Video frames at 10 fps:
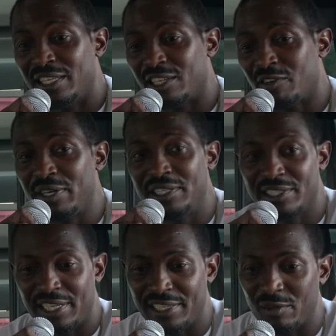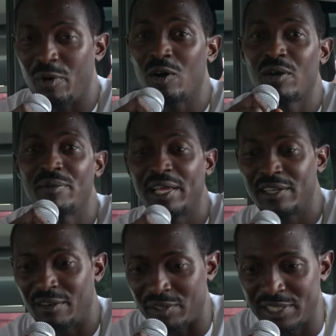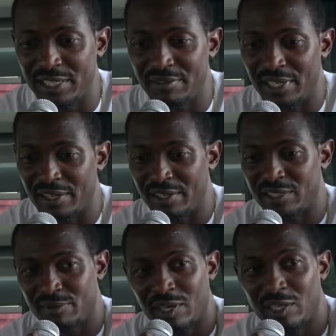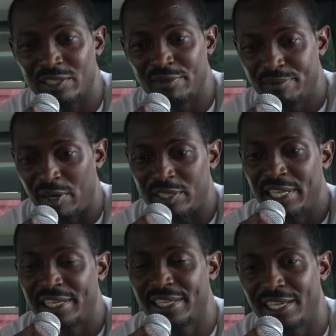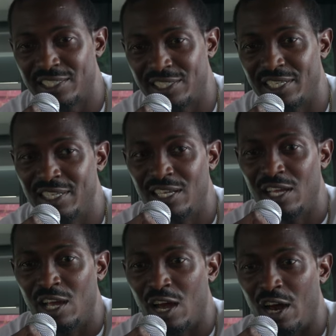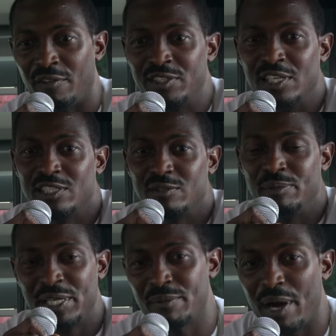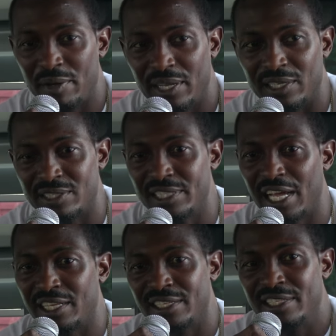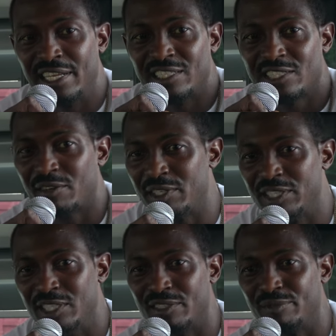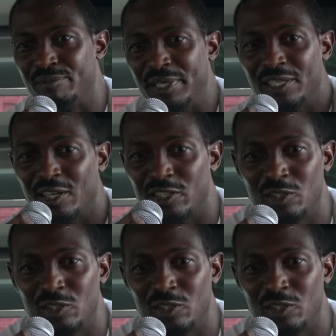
the greetings and the welcome that I received there is because of our dedication of just being about us, not necessarily just being on